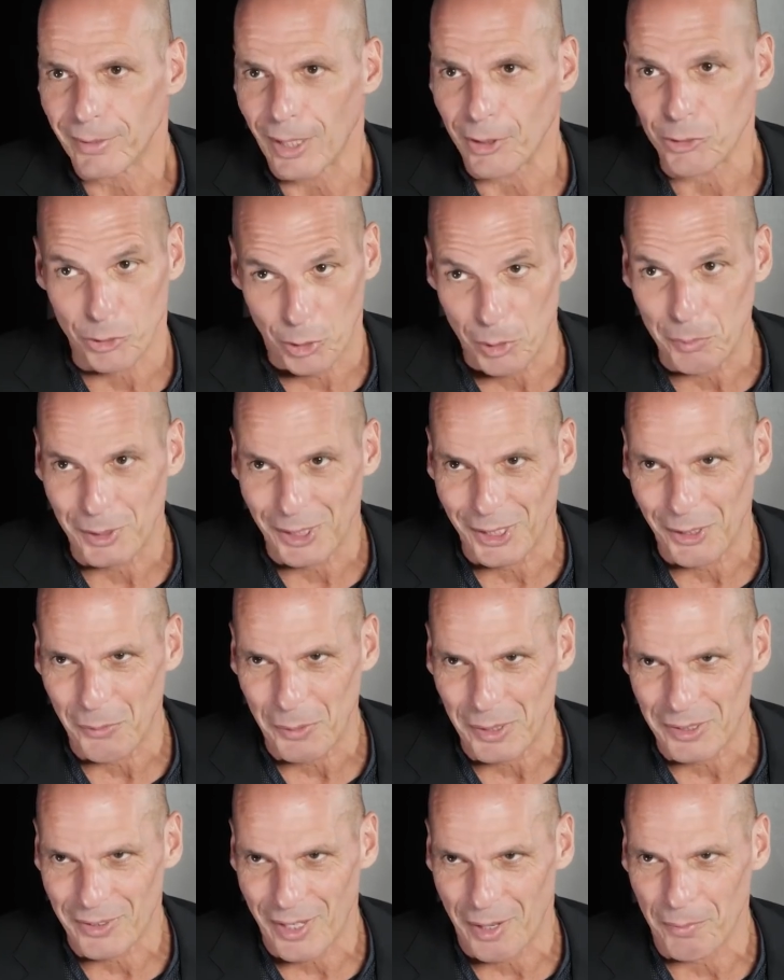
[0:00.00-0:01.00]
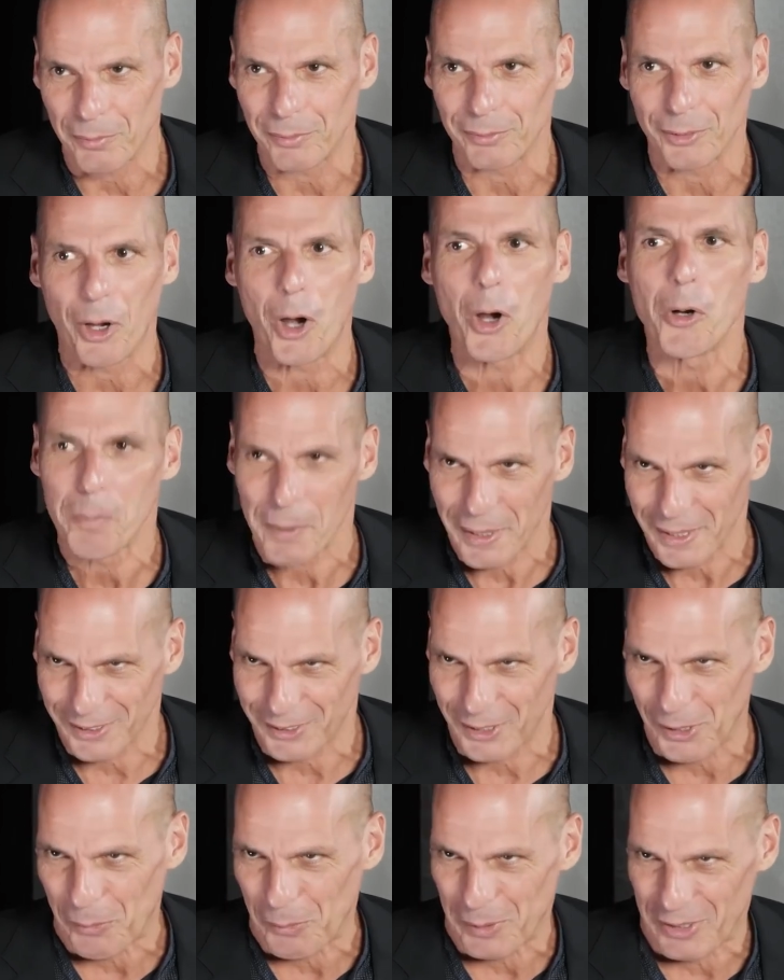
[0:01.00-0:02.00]
assuming he wins government, hoping
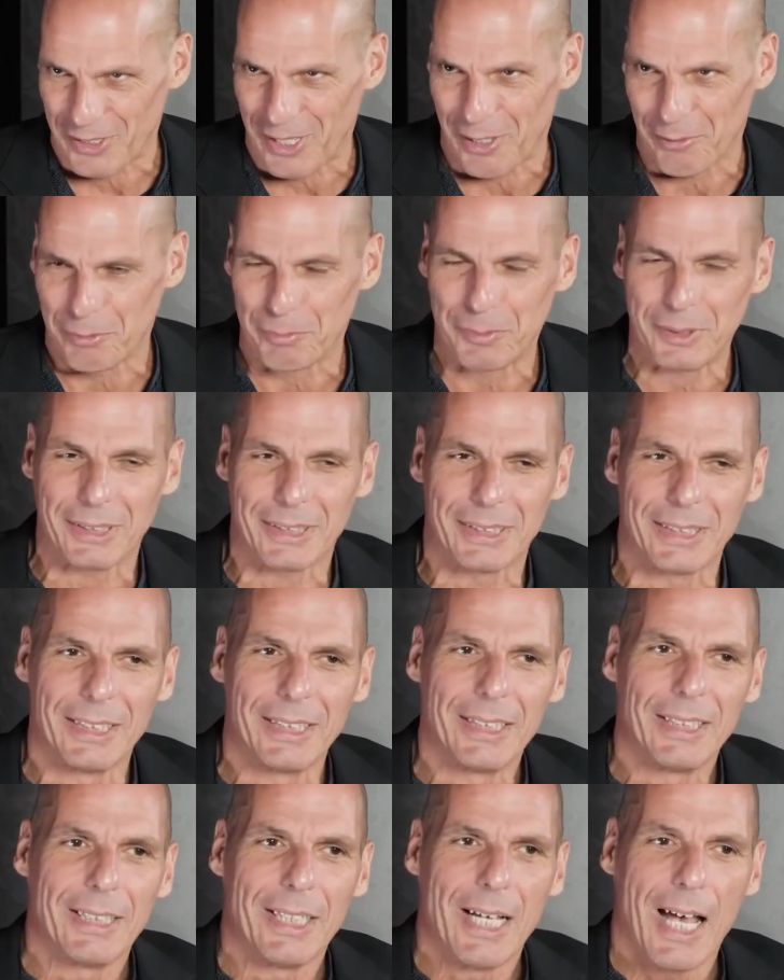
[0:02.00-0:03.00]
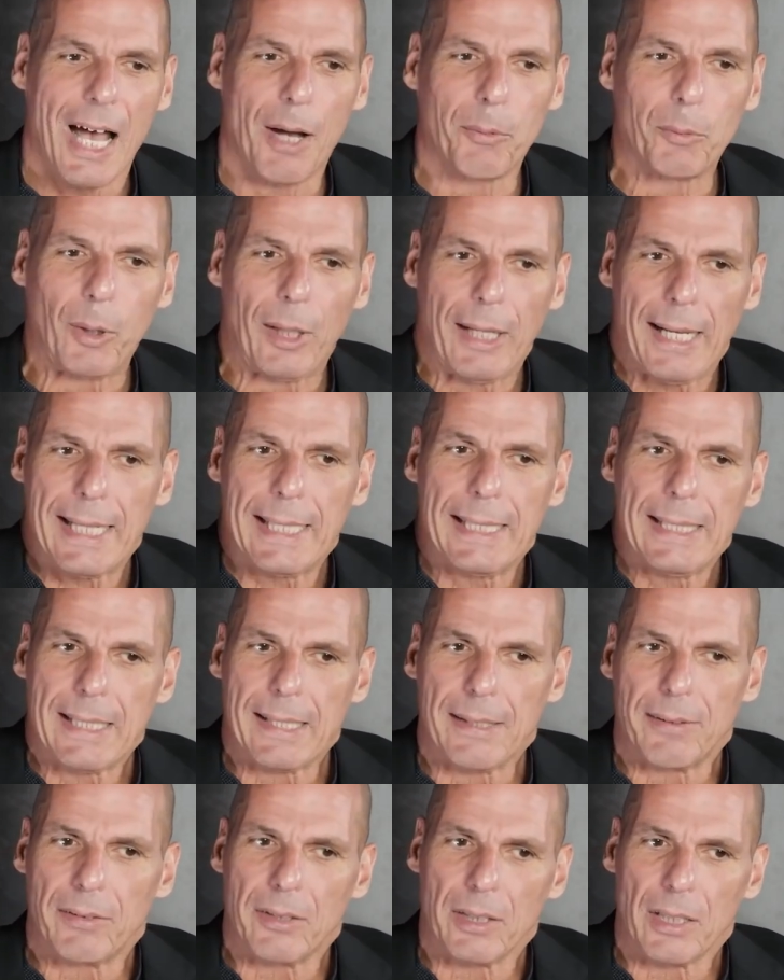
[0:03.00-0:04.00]
that he wins government, I would
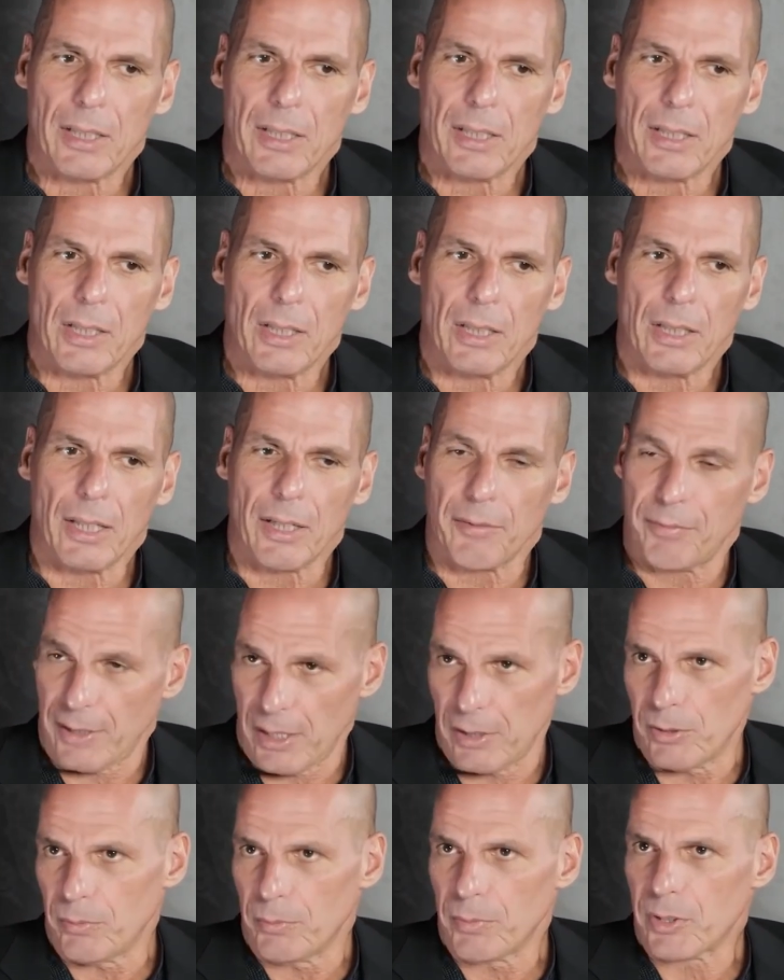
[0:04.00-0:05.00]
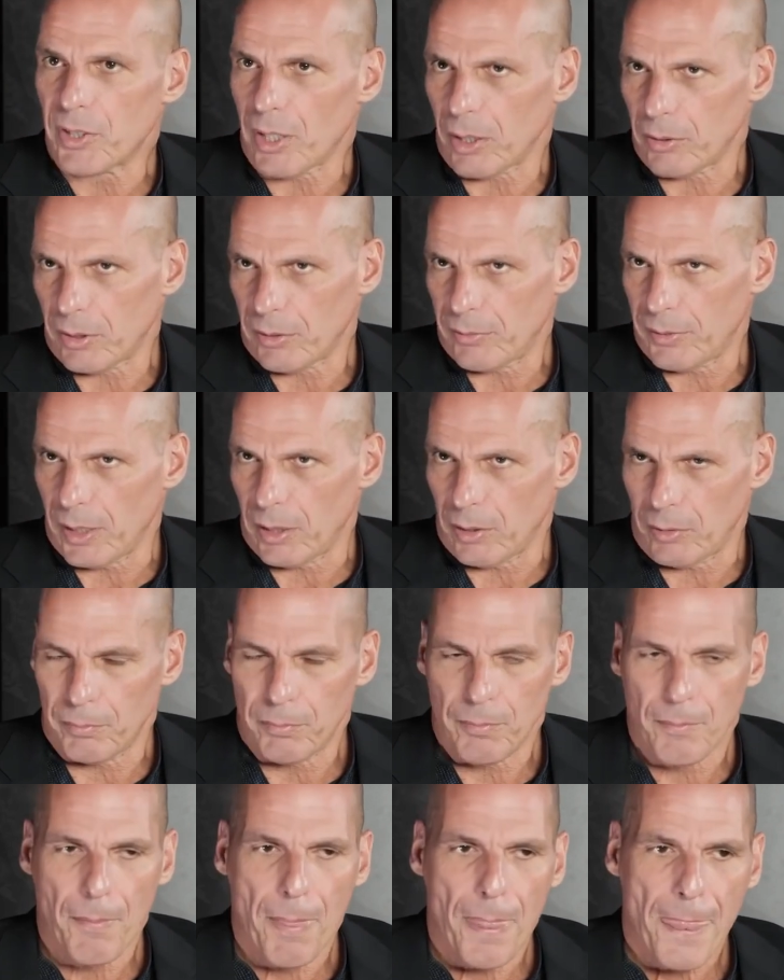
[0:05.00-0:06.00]
like the referendum, the second
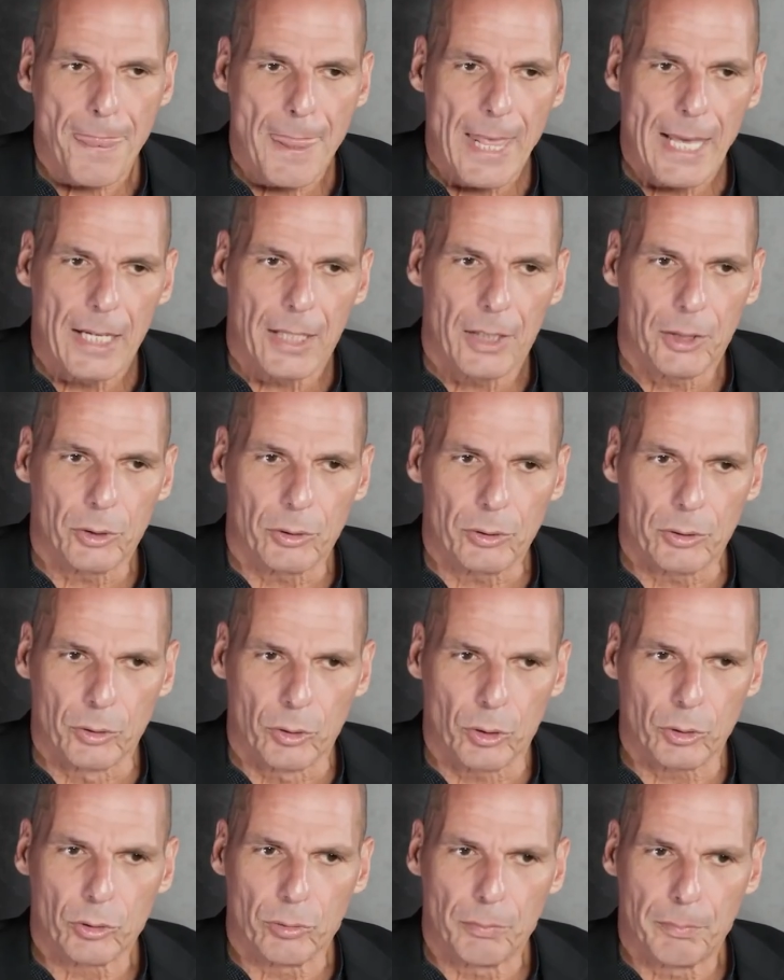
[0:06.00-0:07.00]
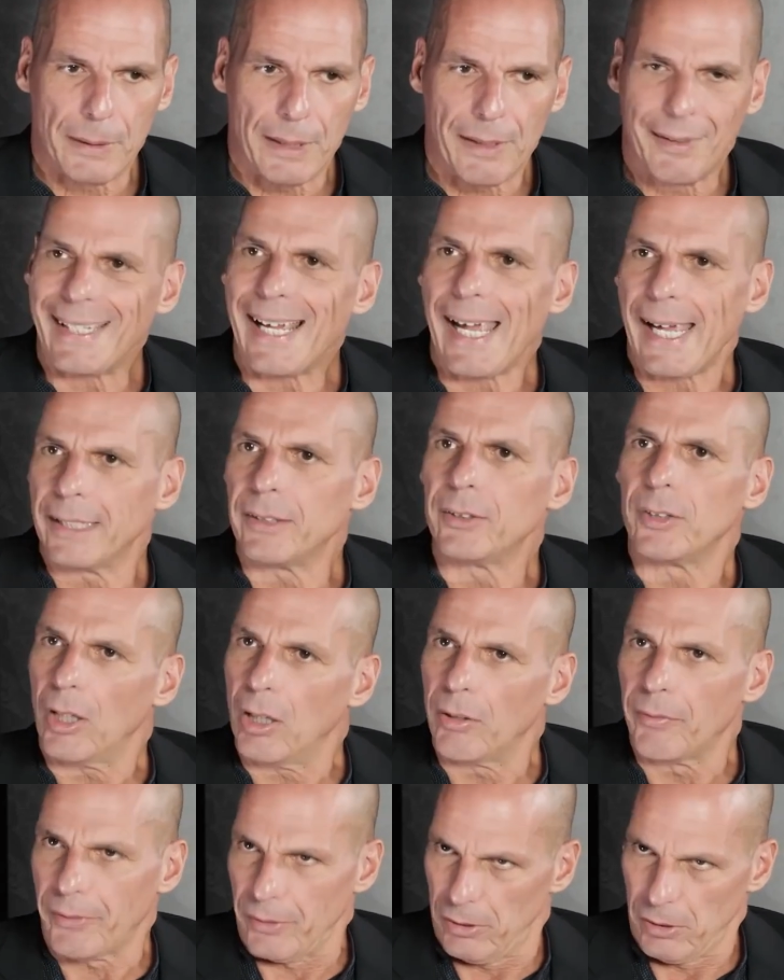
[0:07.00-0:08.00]
referendum, not to be the end
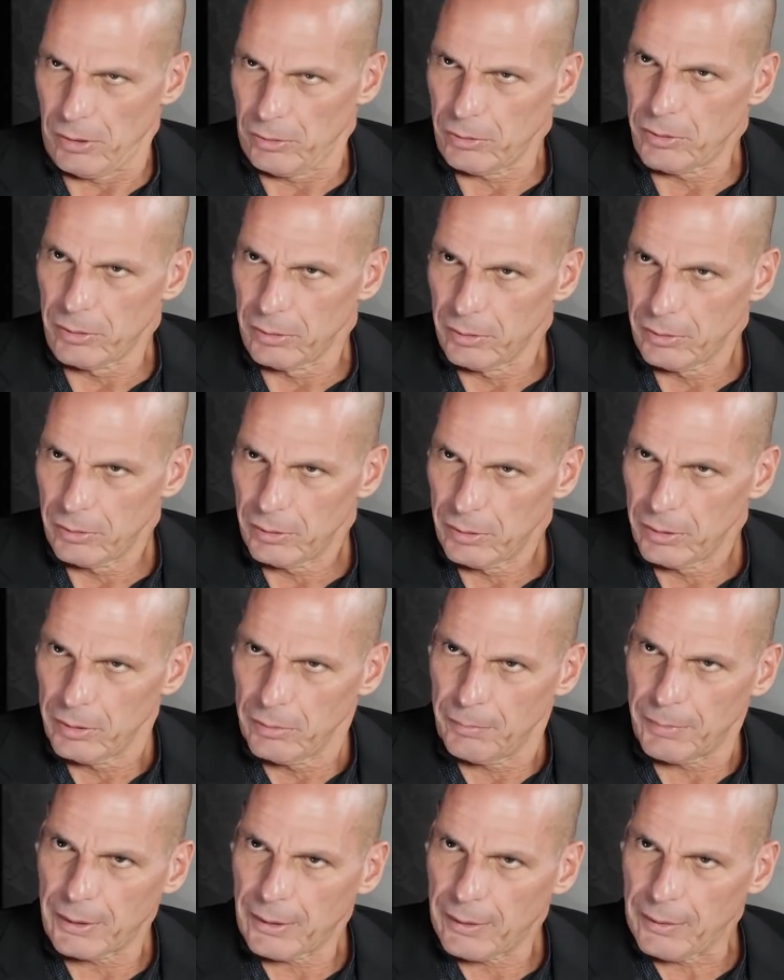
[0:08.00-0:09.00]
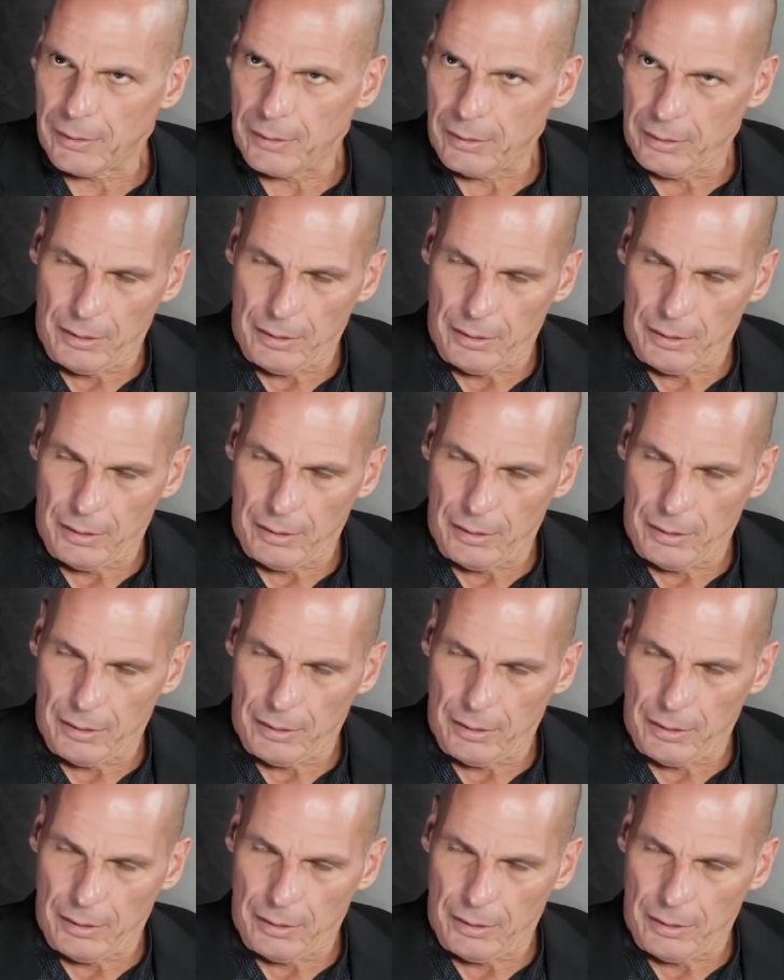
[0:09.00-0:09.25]
of the road, but